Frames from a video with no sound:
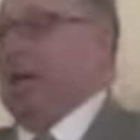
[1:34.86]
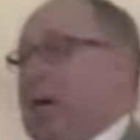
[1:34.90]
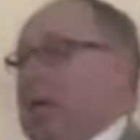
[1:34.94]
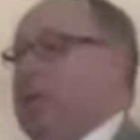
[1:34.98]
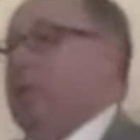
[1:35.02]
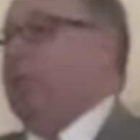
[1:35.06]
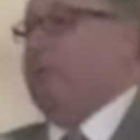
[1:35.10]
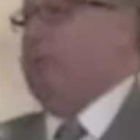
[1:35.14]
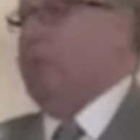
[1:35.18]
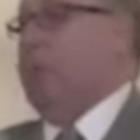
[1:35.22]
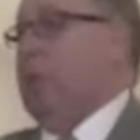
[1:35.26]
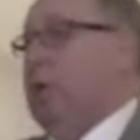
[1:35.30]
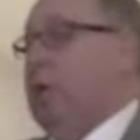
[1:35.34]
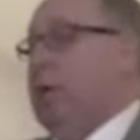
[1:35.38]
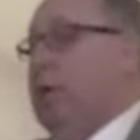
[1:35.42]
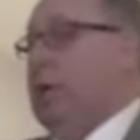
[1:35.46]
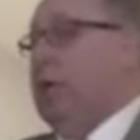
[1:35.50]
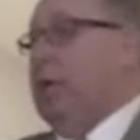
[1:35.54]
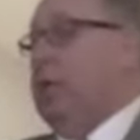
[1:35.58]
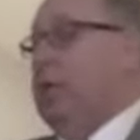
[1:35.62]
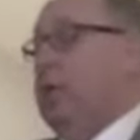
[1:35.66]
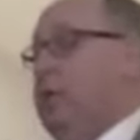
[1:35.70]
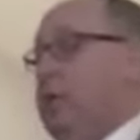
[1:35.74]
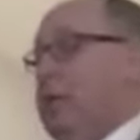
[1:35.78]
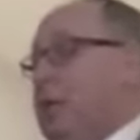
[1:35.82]
California
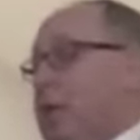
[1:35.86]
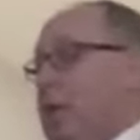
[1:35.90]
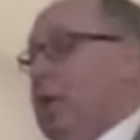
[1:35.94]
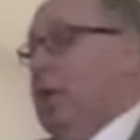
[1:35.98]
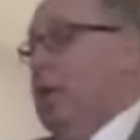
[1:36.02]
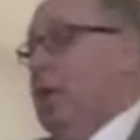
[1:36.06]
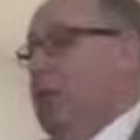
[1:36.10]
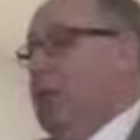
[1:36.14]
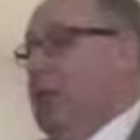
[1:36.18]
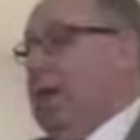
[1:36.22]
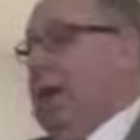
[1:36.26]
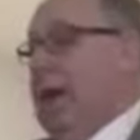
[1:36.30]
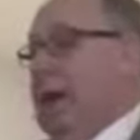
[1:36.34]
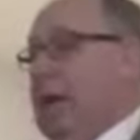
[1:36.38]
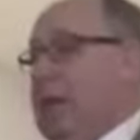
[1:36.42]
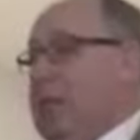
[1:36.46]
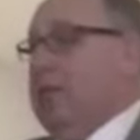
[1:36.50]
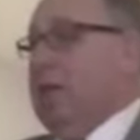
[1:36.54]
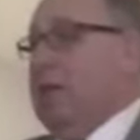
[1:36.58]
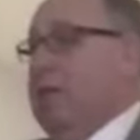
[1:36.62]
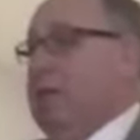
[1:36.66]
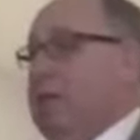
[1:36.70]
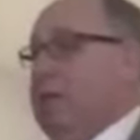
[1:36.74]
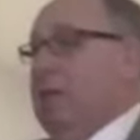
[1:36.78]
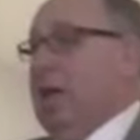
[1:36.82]
that
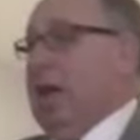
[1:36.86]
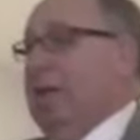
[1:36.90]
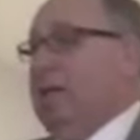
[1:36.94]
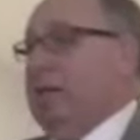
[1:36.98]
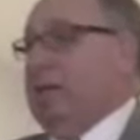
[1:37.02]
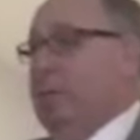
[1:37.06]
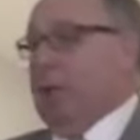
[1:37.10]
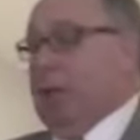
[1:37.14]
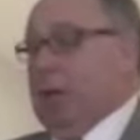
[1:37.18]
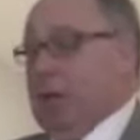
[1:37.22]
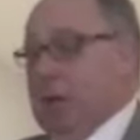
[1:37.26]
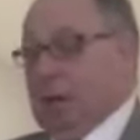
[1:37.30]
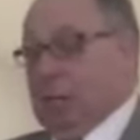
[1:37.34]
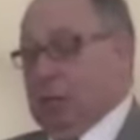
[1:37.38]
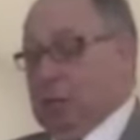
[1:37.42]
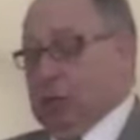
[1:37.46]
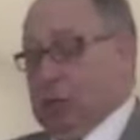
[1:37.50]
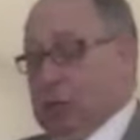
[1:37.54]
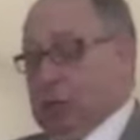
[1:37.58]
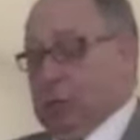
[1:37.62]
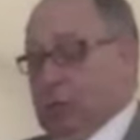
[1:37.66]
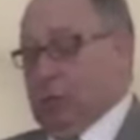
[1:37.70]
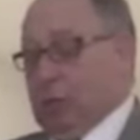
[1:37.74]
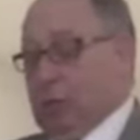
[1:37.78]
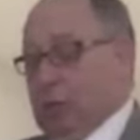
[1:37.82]
has become a
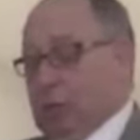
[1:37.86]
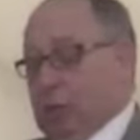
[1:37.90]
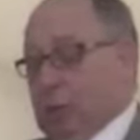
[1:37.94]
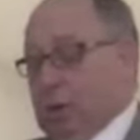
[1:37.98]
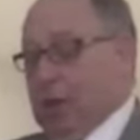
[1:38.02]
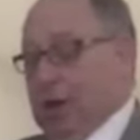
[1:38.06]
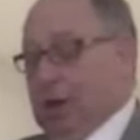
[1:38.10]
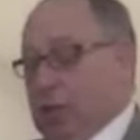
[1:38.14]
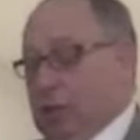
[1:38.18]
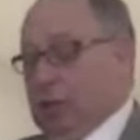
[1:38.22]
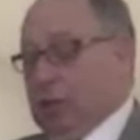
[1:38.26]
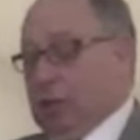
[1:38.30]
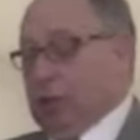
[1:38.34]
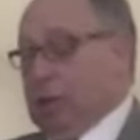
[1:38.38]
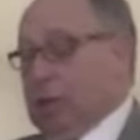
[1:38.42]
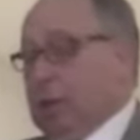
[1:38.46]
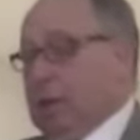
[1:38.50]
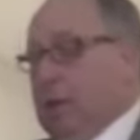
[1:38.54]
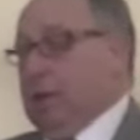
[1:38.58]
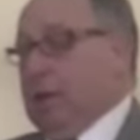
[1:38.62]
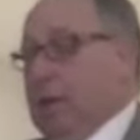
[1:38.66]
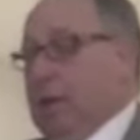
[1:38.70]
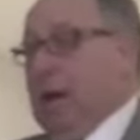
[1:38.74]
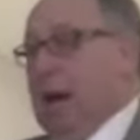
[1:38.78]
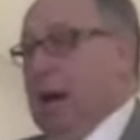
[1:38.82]
school to watch.
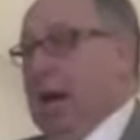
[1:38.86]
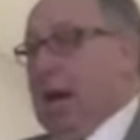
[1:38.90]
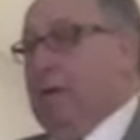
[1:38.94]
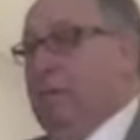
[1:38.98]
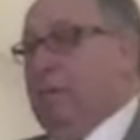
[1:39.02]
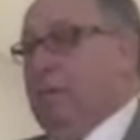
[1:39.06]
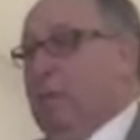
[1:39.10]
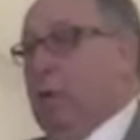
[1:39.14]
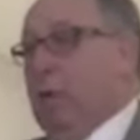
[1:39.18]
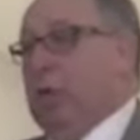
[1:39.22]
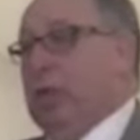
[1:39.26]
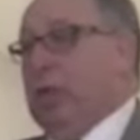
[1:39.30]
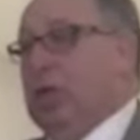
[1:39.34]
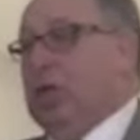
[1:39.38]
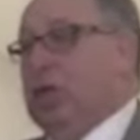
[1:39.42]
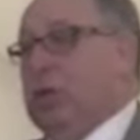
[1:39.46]
Out of more than